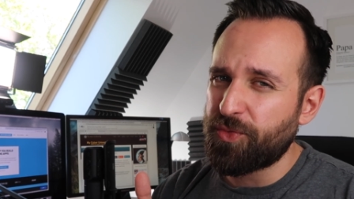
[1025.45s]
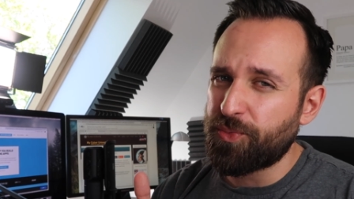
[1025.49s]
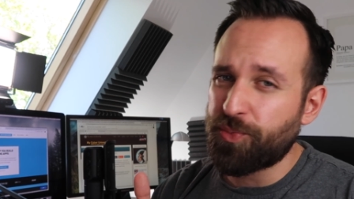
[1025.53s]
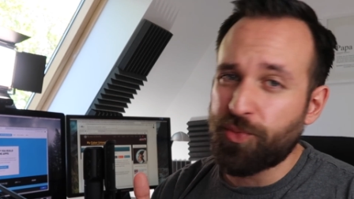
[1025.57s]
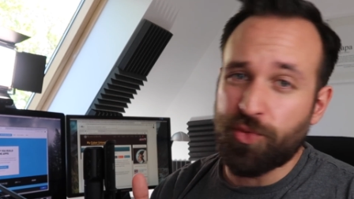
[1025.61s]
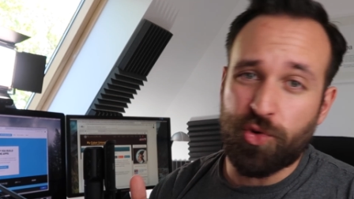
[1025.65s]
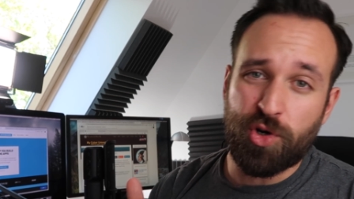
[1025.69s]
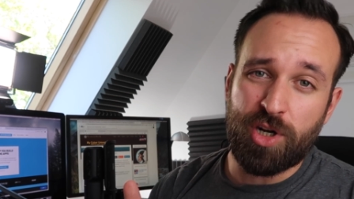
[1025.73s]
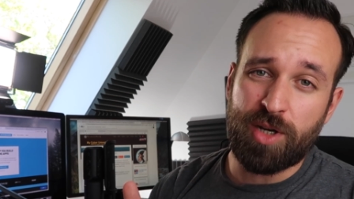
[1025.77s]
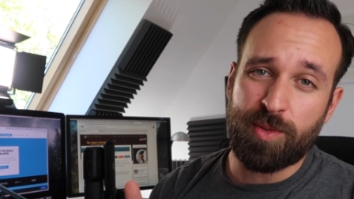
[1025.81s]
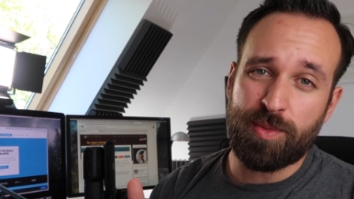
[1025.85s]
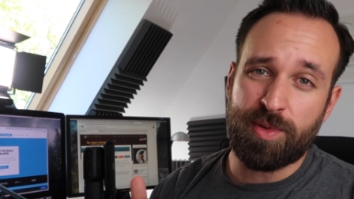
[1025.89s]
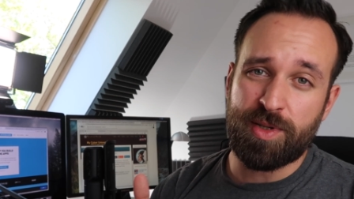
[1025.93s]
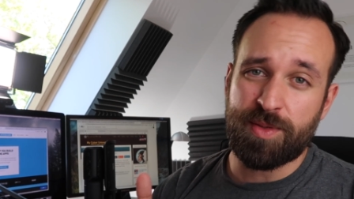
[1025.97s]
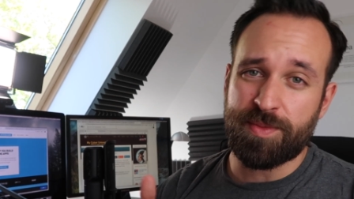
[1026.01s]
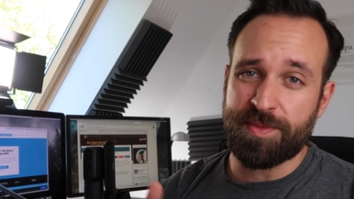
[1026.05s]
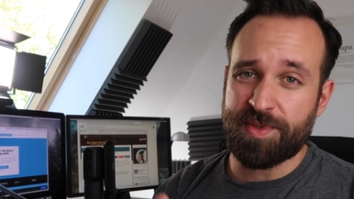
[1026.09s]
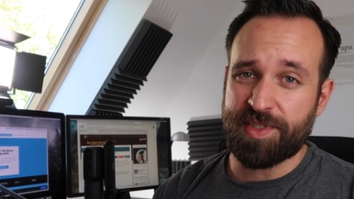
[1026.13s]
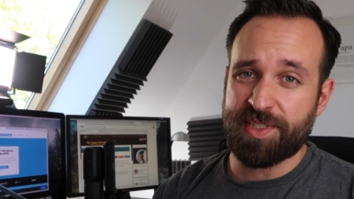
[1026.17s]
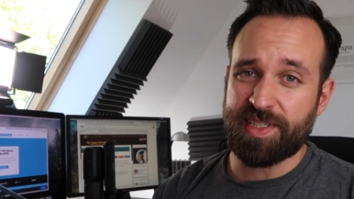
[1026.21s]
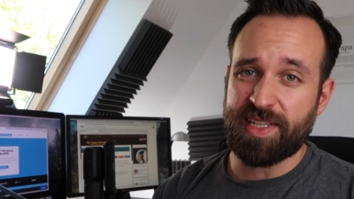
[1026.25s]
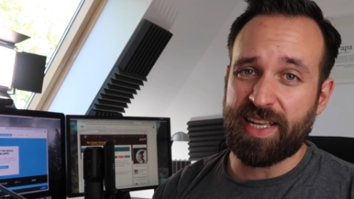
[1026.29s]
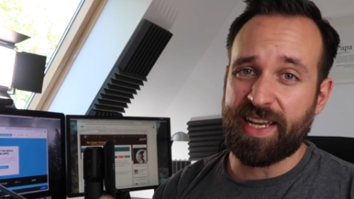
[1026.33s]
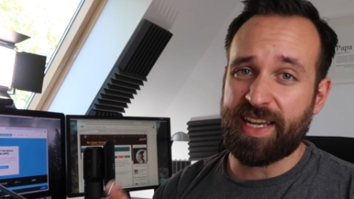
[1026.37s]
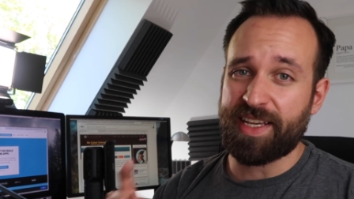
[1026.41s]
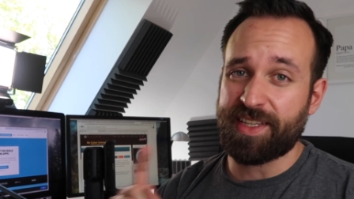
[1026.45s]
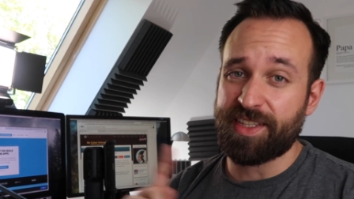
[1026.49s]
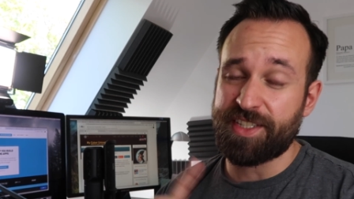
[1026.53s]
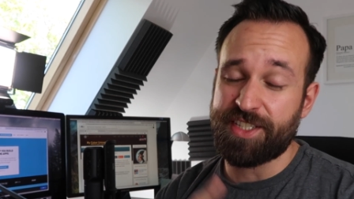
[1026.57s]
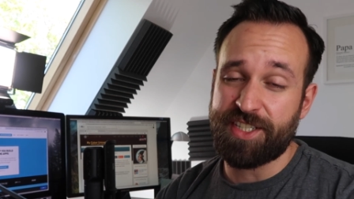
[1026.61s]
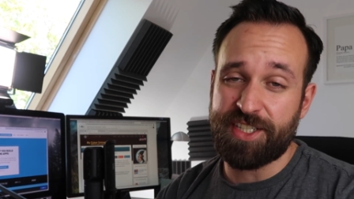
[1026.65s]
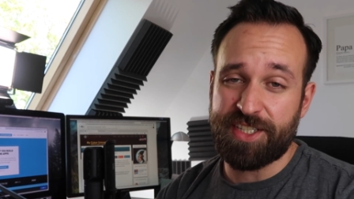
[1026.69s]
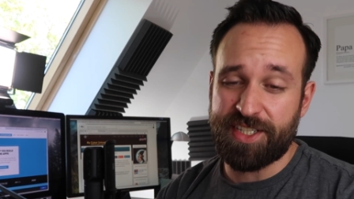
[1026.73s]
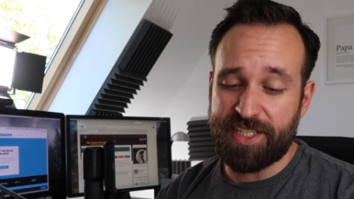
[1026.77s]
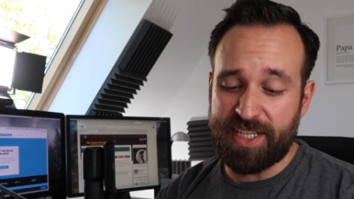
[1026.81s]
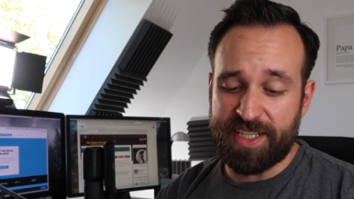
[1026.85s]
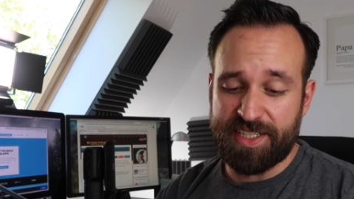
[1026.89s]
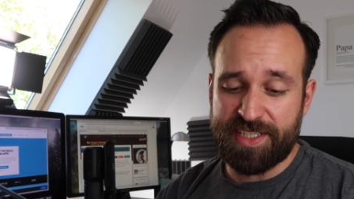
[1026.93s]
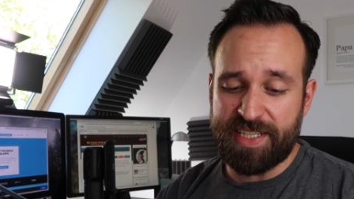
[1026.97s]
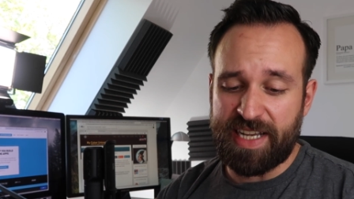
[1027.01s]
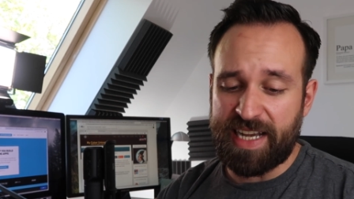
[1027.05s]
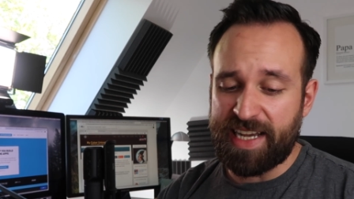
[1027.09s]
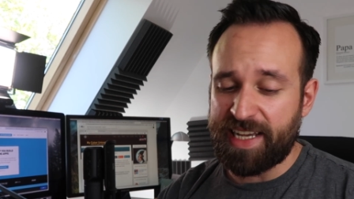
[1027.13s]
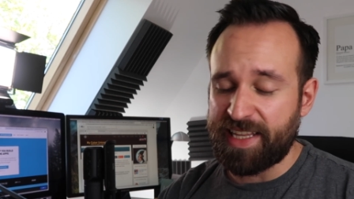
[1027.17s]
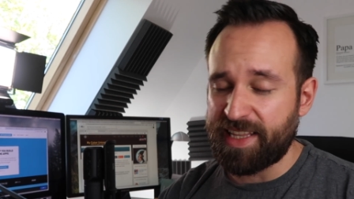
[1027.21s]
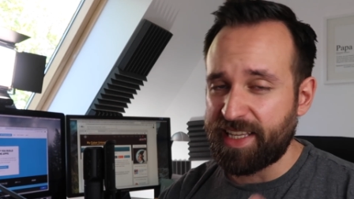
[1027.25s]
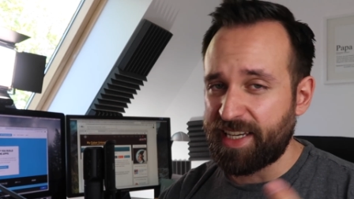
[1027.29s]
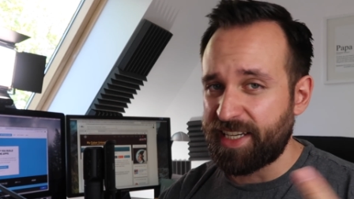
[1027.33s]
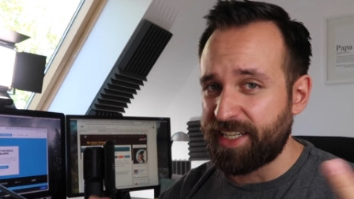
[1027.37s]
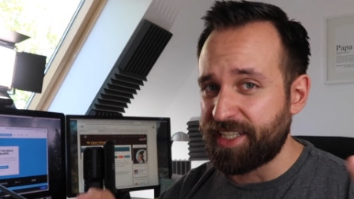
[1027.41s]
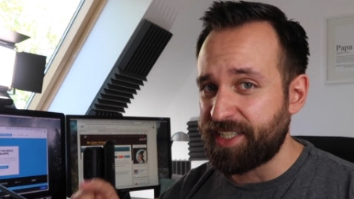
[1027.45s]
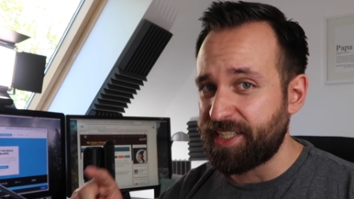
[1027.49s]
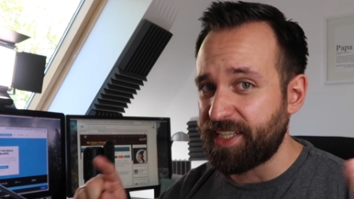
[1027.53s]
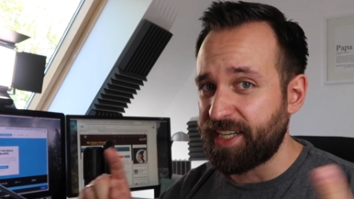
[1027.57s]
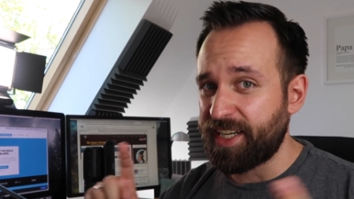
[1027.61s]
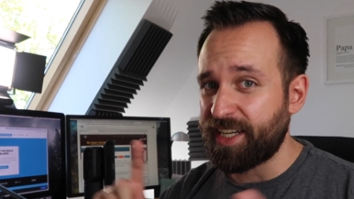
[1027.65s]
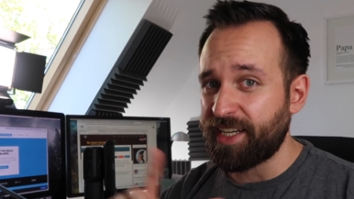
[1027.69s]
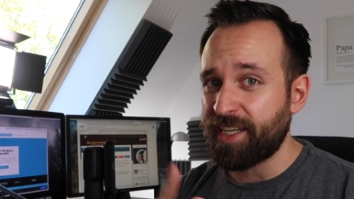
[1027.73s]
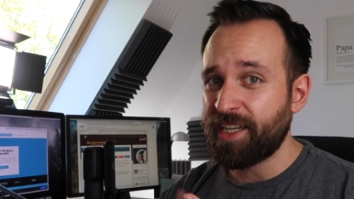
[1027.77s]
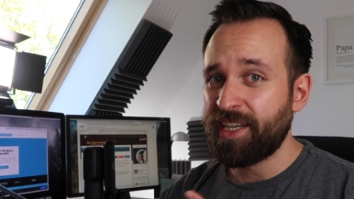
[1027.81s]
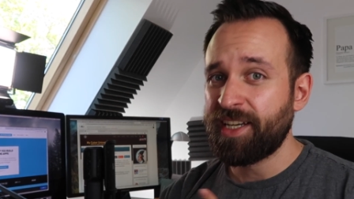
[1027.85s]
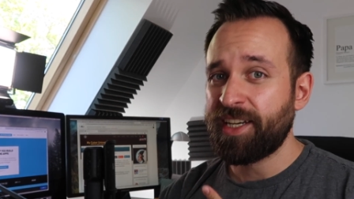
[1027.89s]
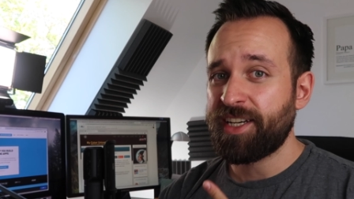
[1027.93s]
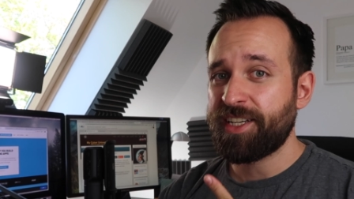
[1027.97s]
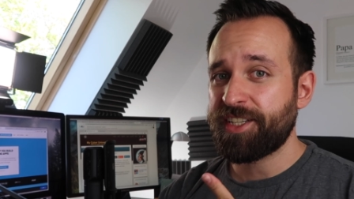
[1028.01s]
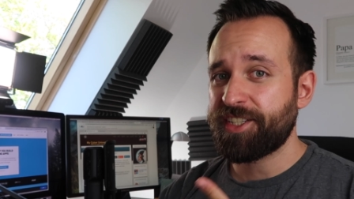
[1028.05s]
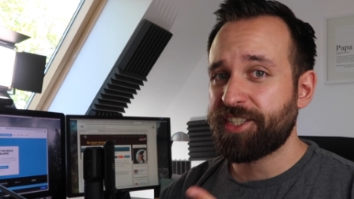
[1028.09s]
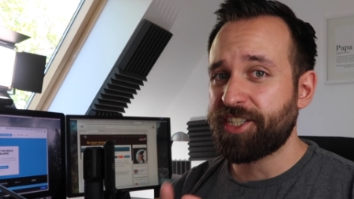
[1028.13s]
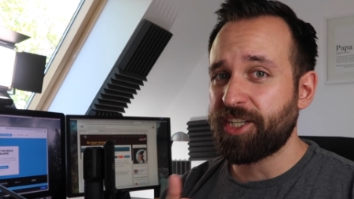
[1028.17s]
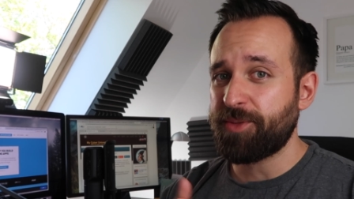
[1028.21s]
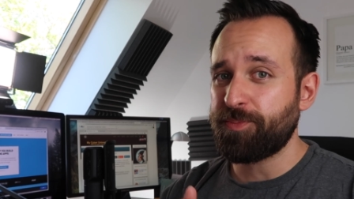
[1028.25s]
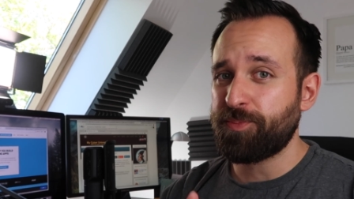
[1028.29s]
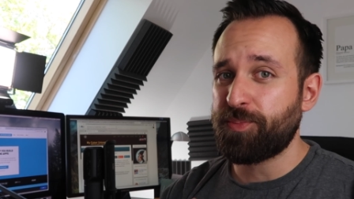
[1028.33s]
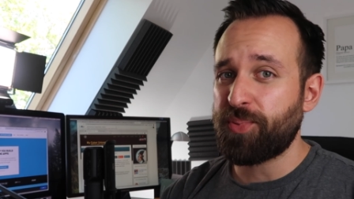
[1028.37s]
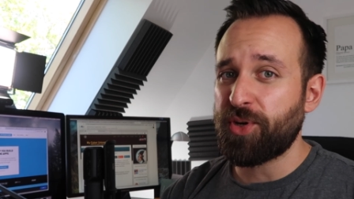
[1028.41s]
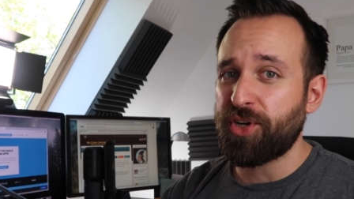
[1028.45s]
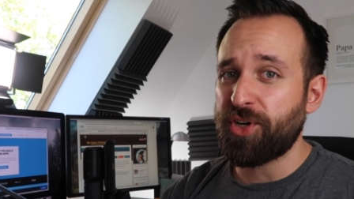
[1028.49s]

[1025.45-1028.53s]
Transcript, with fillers: of problems like the syntax highlighting. Some